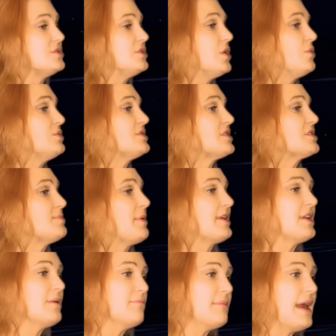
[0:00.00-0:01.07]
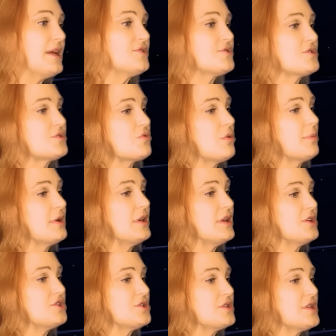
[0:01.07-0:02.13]
NOAA is expecting major storm
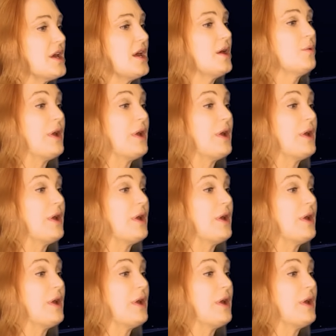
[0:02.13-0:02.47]
conditions.